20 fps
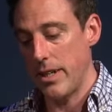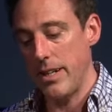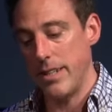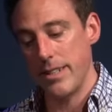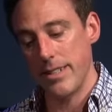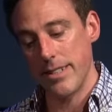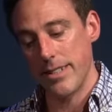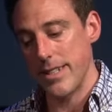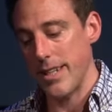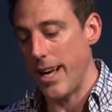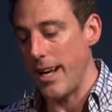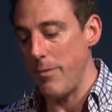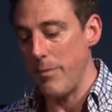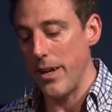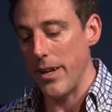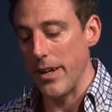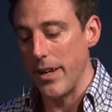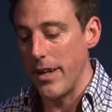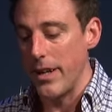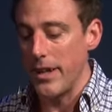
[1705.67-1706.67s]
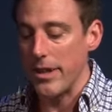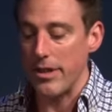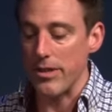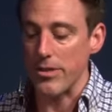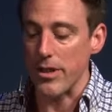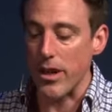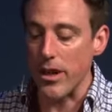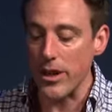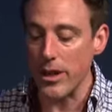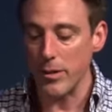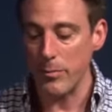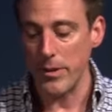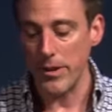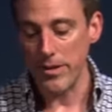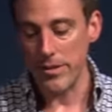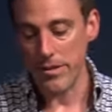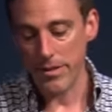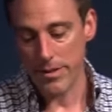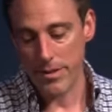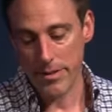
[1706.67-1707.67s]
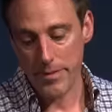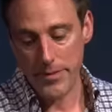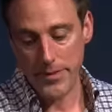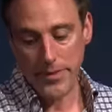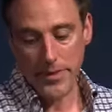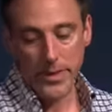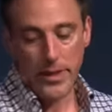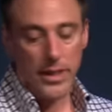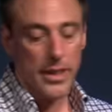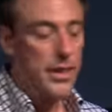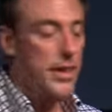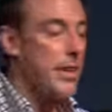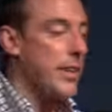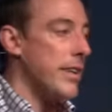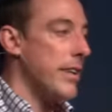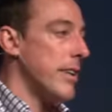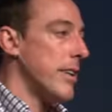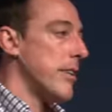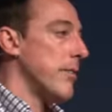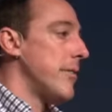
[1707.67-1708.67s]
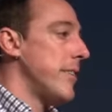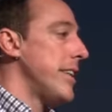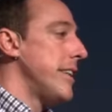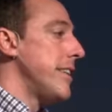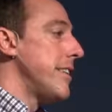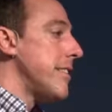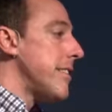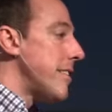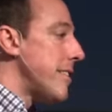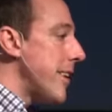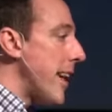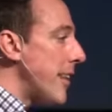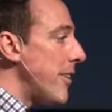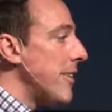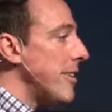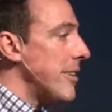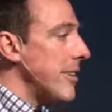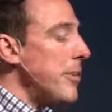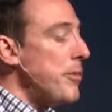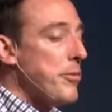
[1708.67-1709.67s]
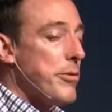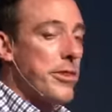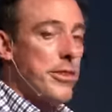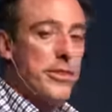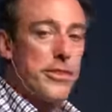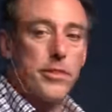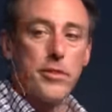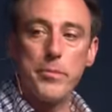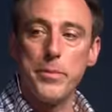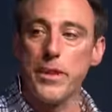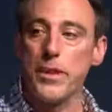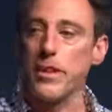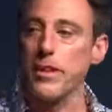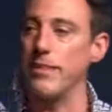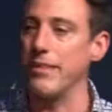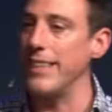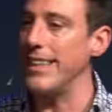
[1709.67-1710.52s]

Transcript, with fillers: It's not about these arguments. We need to settle differences because